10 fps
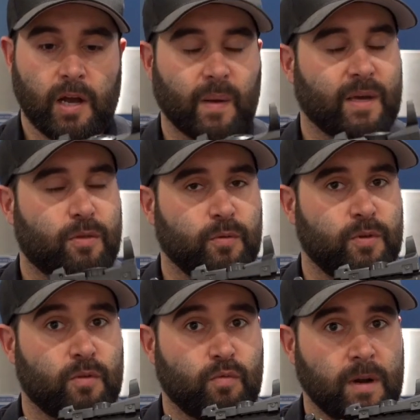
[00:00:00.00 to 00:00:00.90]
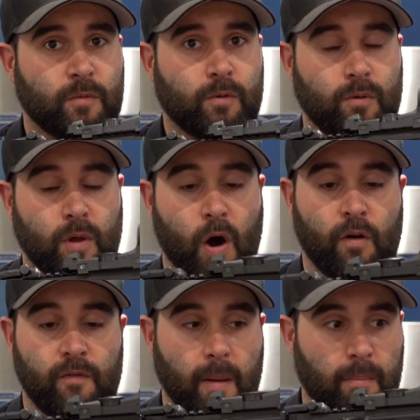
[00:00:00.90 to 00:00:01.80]
going through the rigmarole
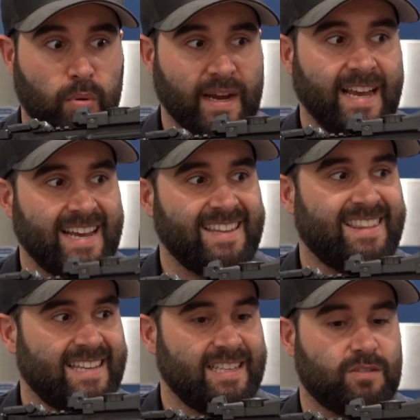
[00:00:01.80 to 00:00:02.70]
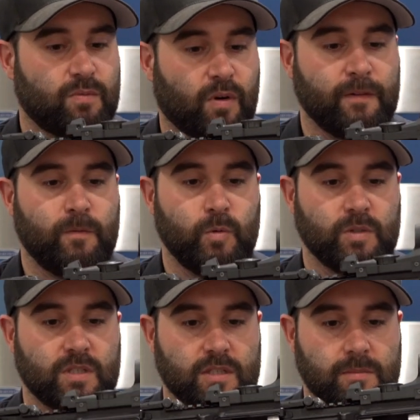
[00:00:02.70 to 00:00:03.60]
of bringing in these
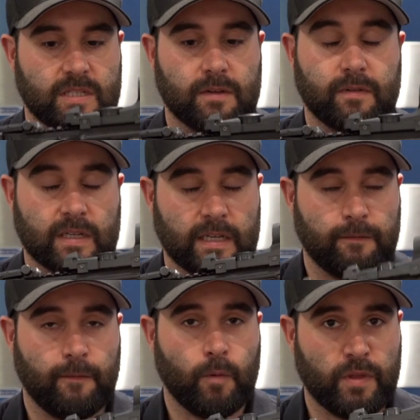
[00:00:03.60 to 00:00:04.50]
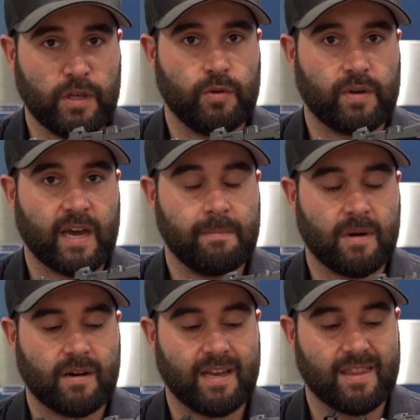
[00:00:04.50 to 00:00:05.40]
rifles specifically for the UK
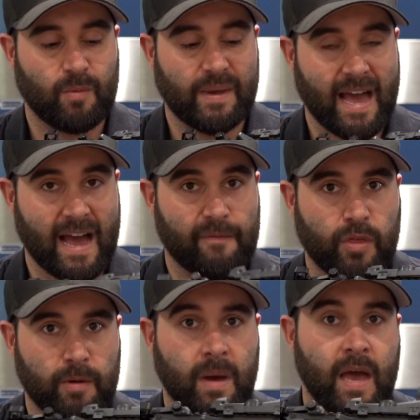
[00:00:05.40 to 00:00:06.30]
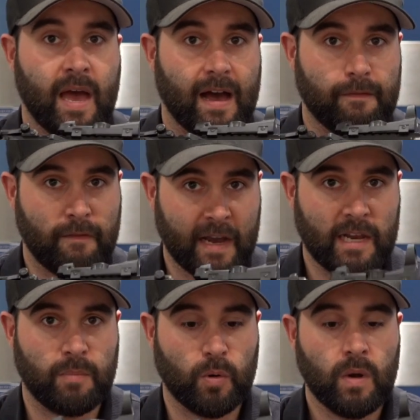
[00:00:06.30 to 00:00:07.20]
market that we have them
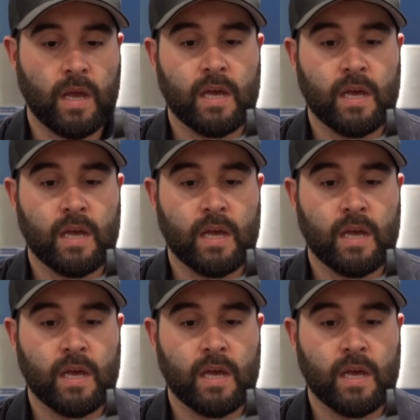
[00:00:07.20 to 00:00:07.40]
available.